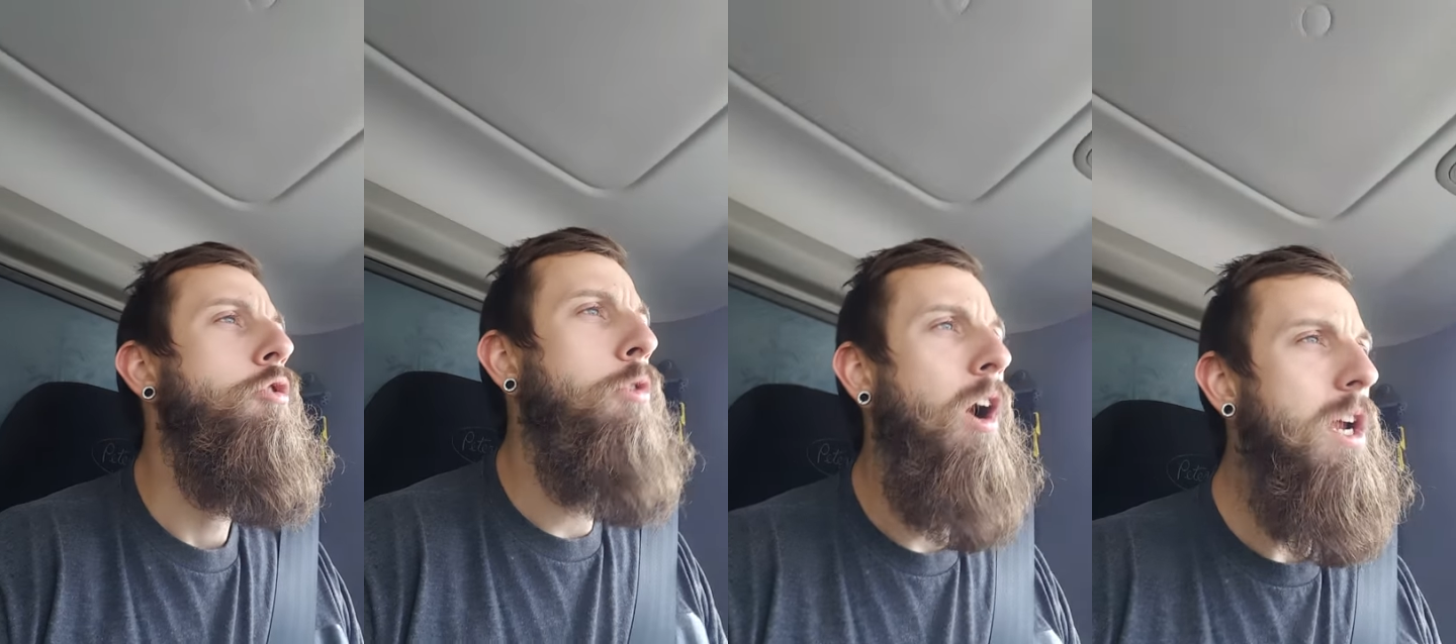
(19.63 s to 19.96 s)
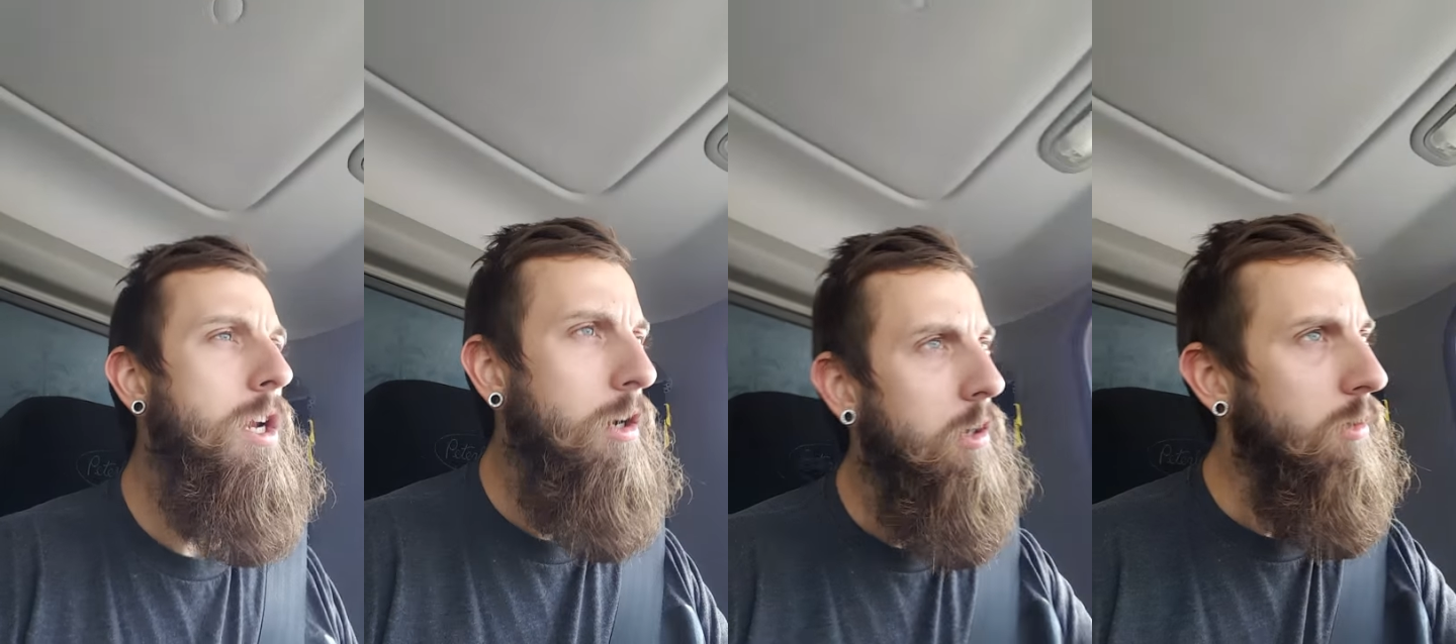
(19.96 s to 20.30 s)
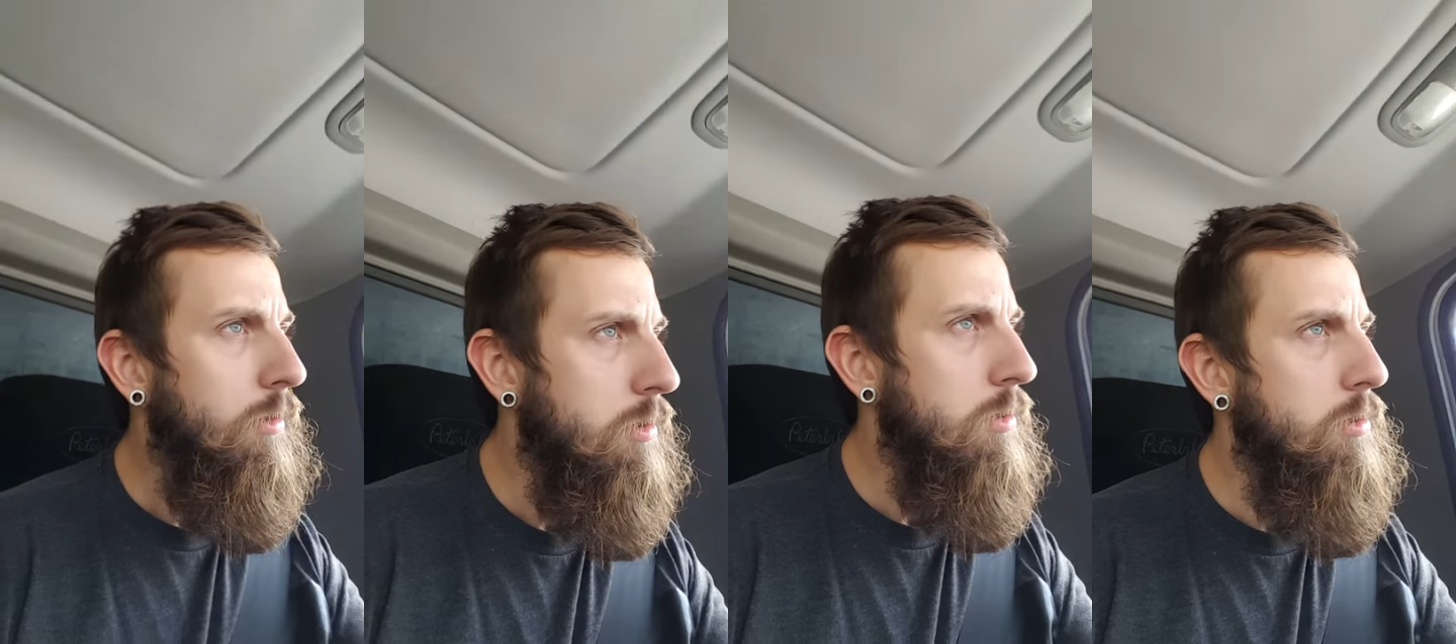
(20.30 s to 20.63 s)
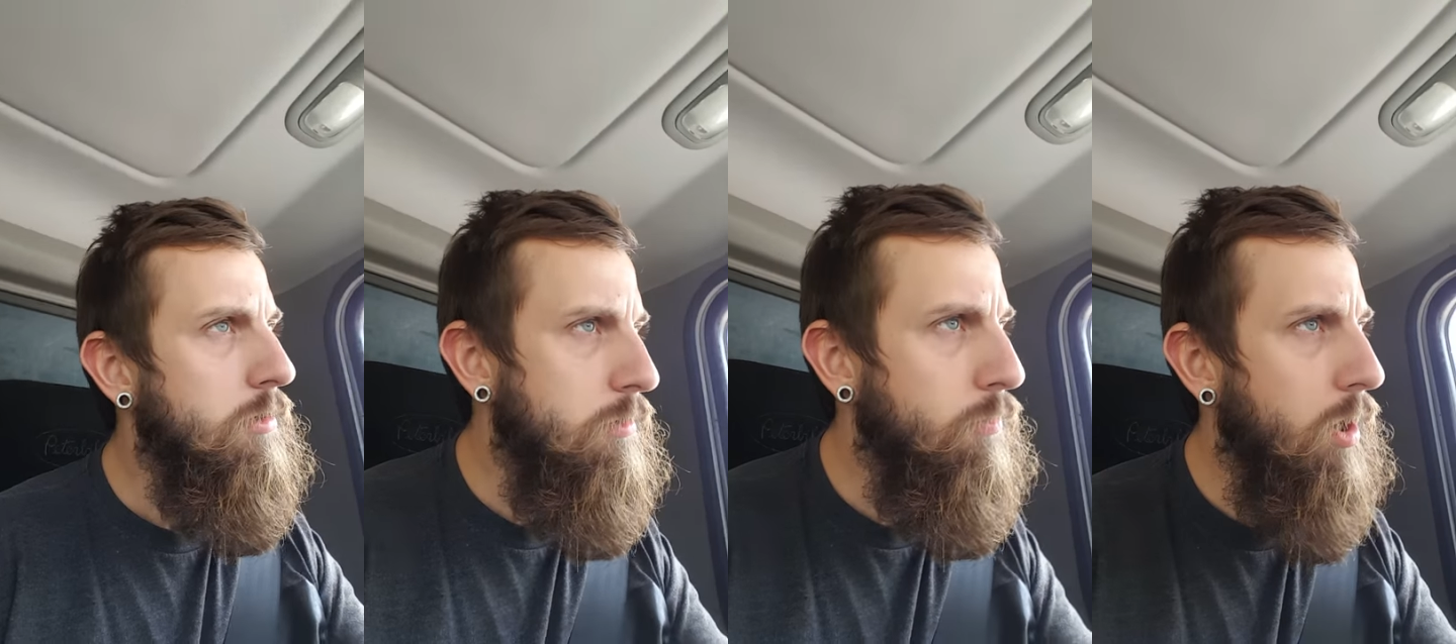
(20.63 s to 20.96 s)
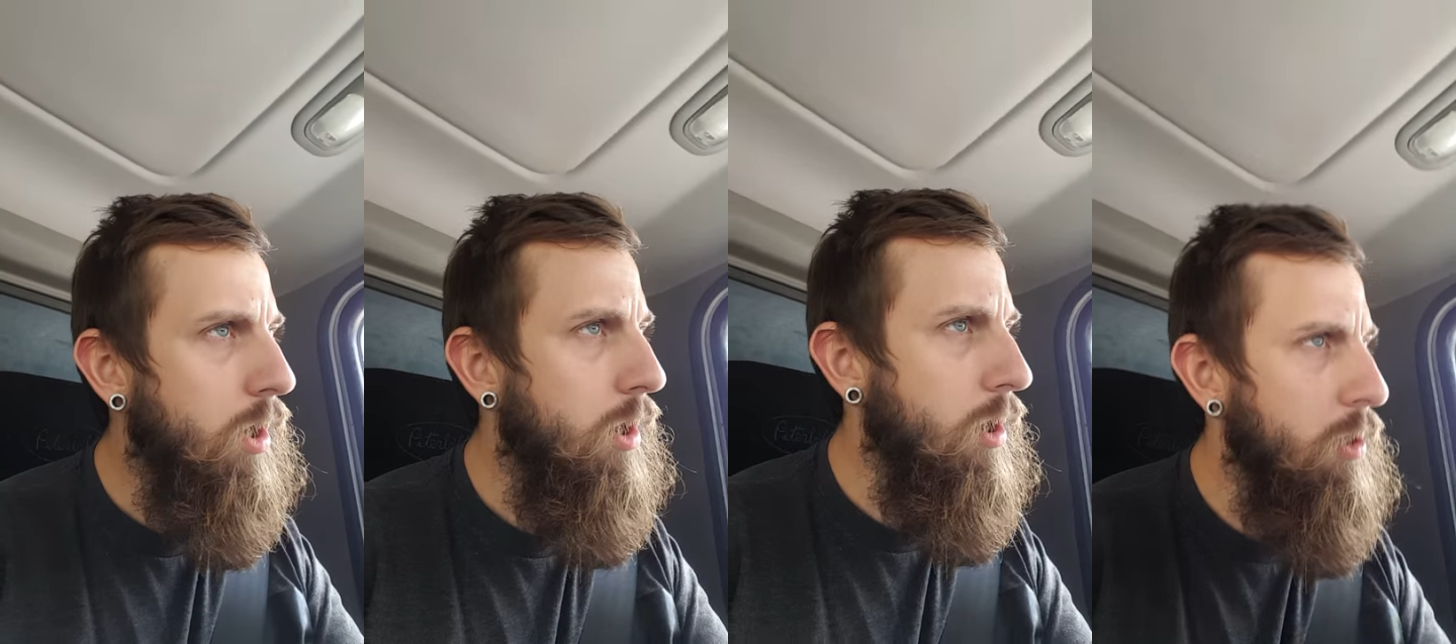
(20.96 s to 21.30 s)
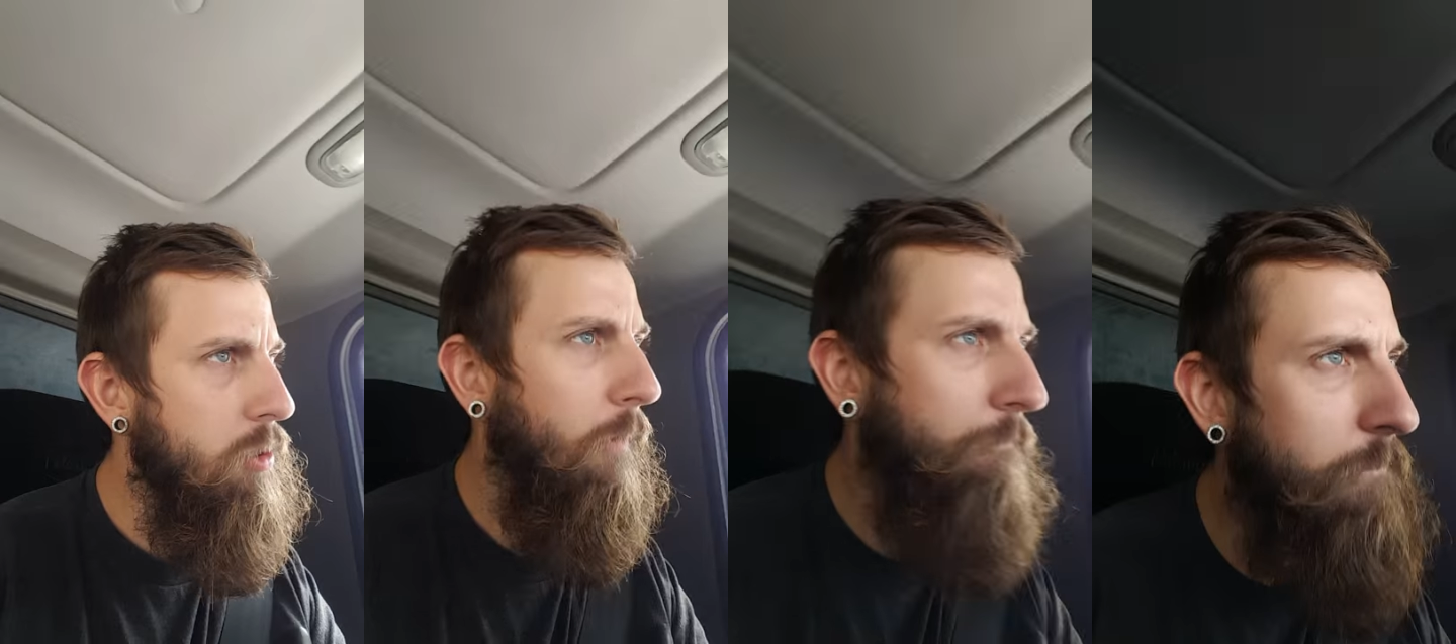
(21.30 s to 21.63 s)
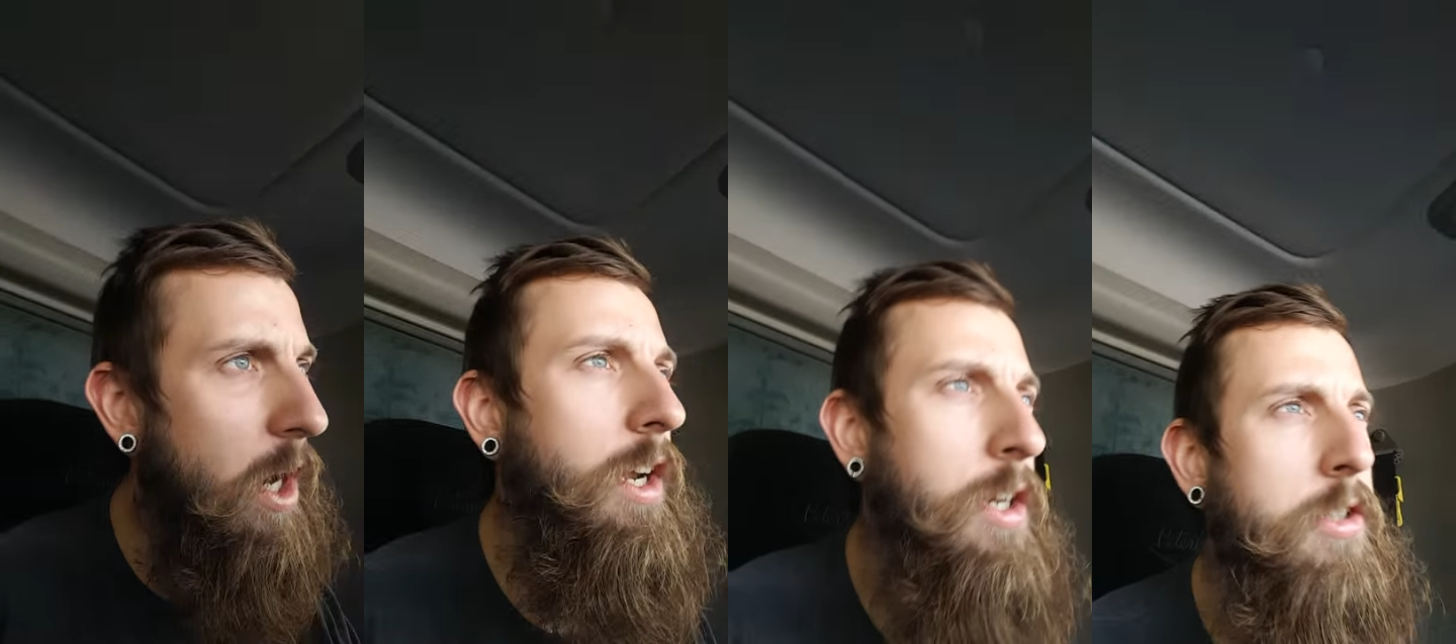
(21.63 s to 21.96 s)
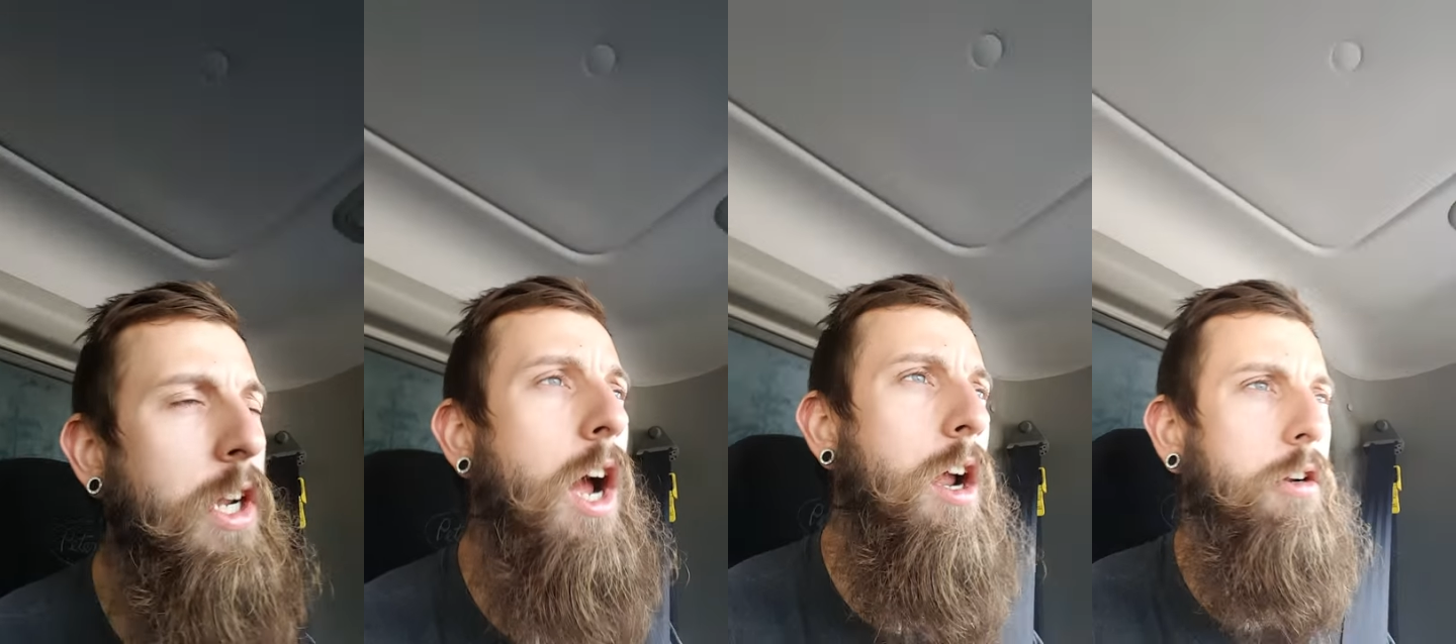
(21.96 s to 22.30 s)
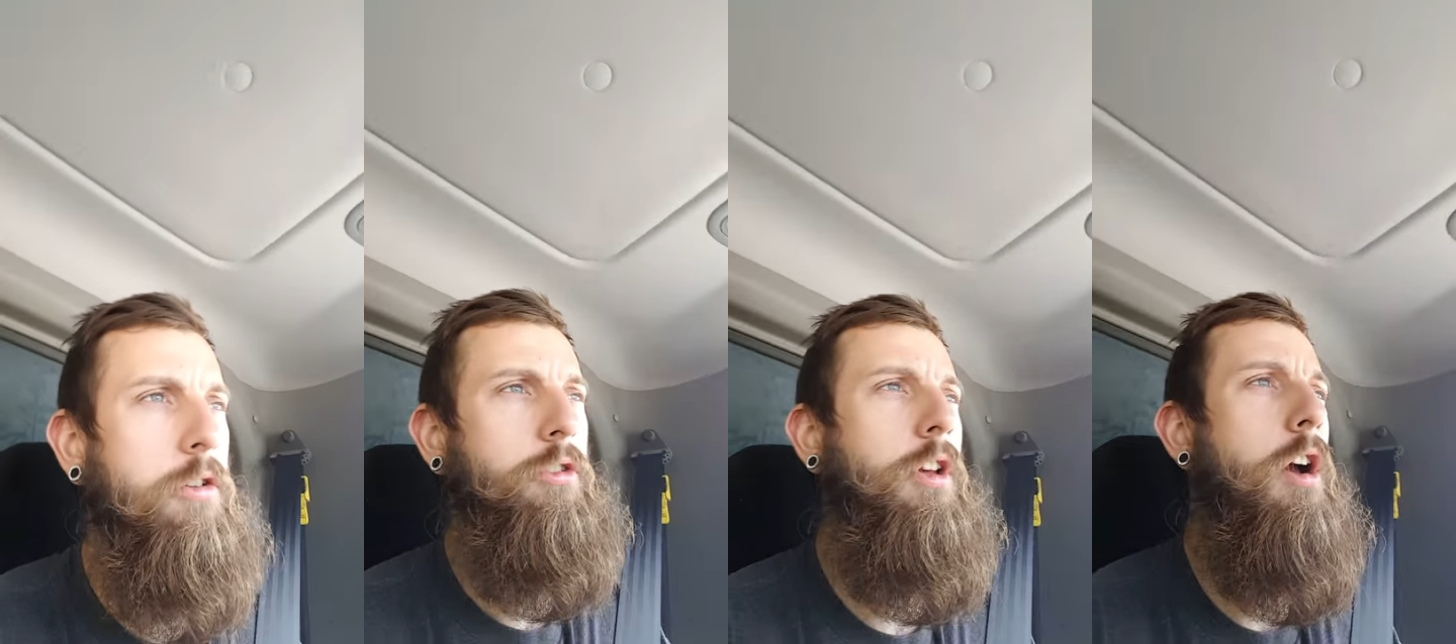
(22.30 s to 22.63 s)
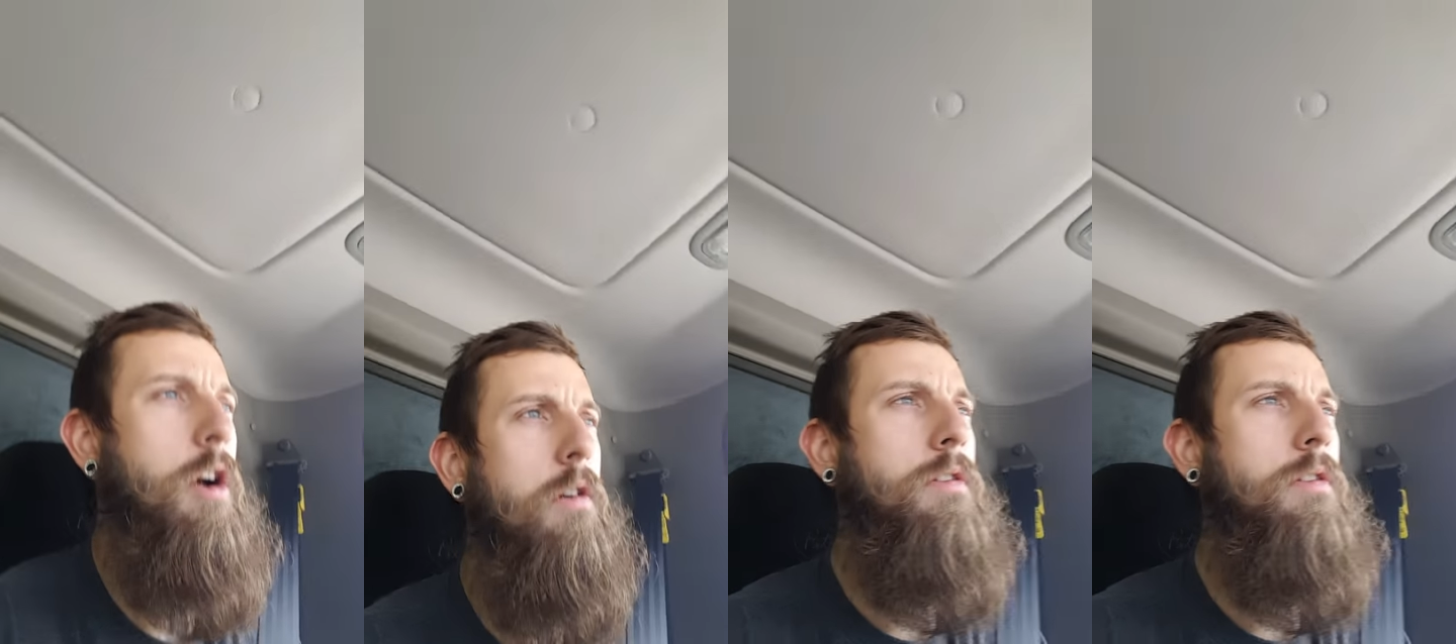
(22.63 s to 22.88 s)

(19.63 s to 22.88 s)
right where your fucking tires go.